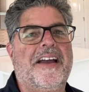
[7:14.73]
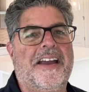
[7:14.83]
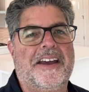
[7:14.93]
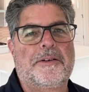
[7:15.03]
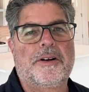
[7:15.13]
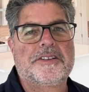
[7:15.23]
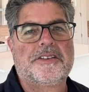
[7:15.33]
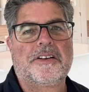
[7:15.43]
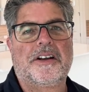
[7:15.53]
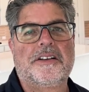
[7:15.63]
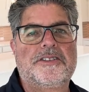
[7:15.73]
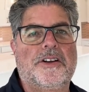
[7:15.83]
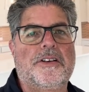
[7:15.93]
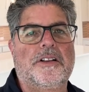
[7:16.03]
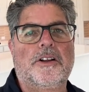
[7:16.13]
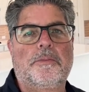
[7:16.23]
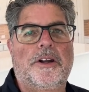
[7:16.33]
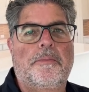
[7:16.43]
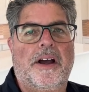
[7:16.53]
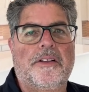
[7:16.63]
And I'm also gonna show you a little bit
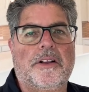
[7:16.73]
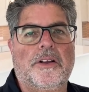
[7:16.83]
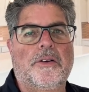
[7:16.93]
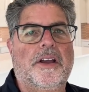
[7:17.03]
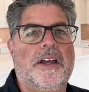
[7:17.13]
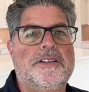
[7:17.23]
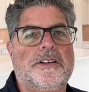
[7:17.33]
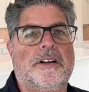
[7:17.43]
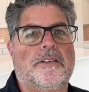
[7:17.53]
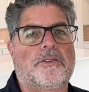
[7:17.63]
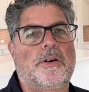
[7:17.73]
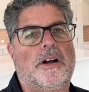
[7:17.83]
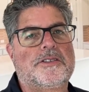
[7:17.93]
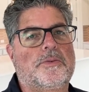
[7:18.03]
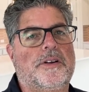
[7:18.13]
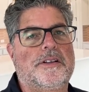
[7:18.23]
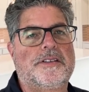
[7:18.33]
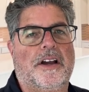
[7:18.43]
about the location of Crosswinds,